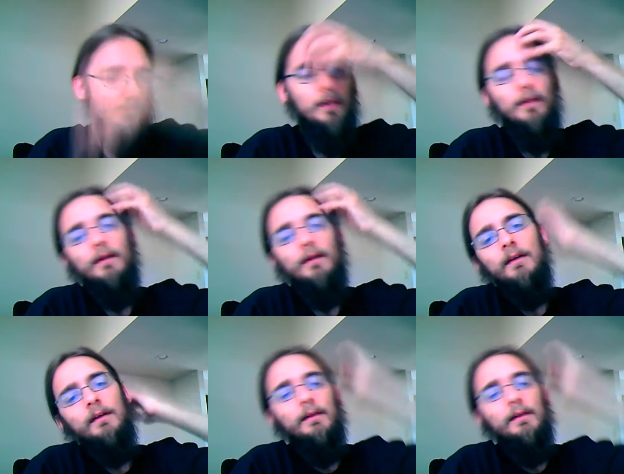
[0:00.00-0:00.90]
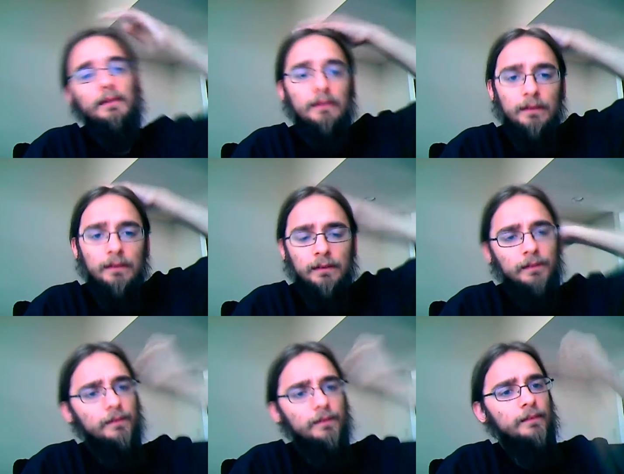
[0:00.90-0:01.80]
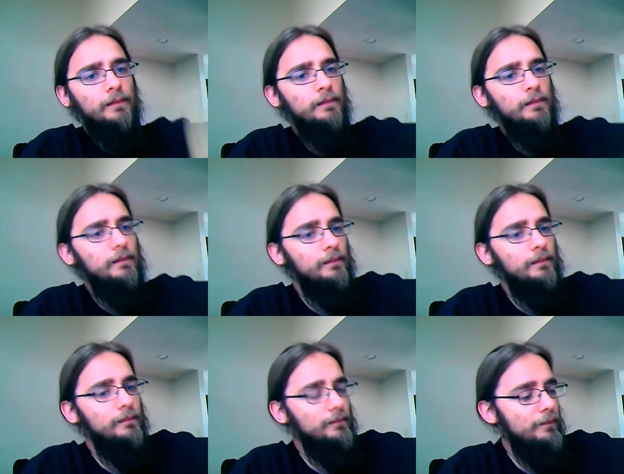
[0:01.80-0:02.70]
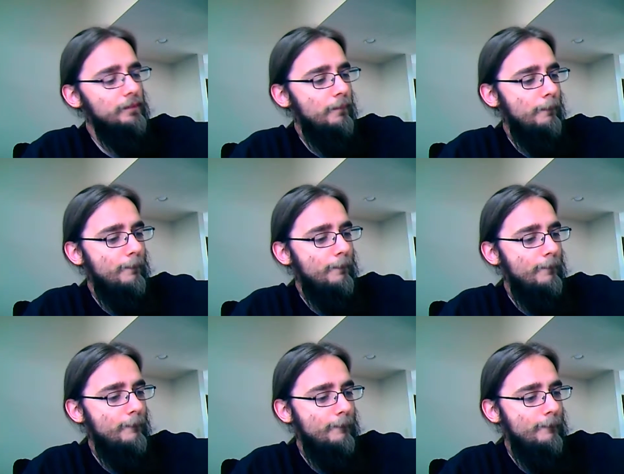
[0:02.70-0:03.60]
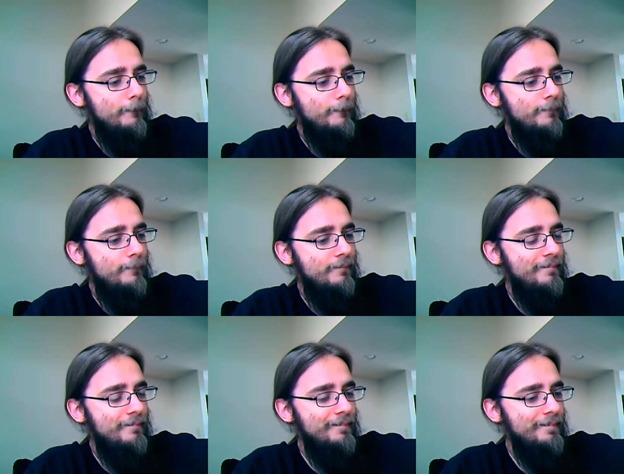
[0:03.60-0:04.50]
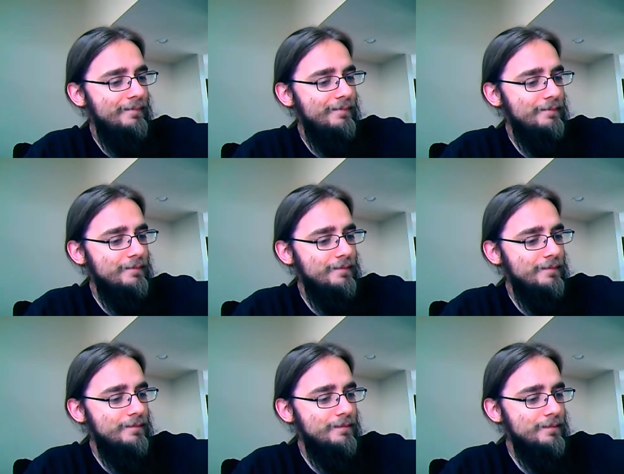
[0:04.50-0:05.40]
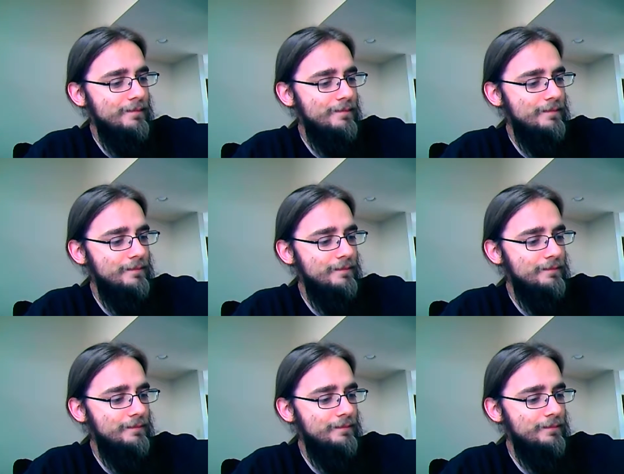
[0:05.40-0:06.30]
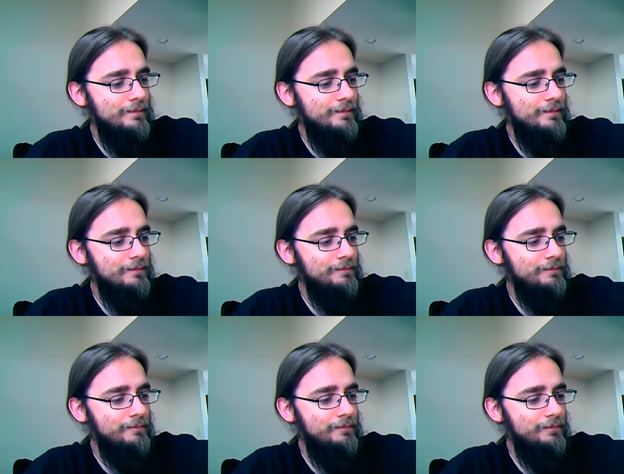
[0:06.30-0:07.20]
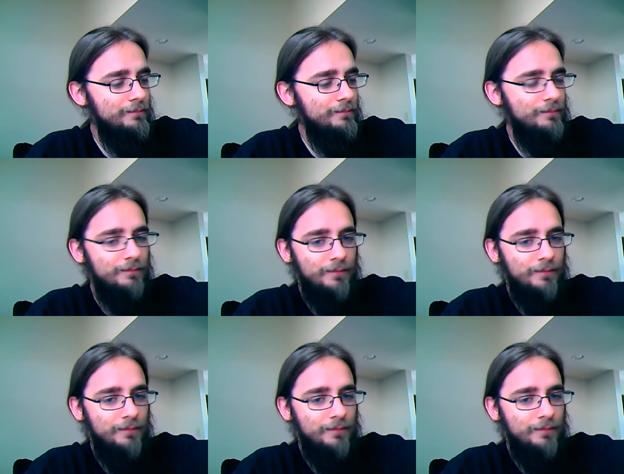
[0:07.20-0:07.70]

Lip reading: [no speech]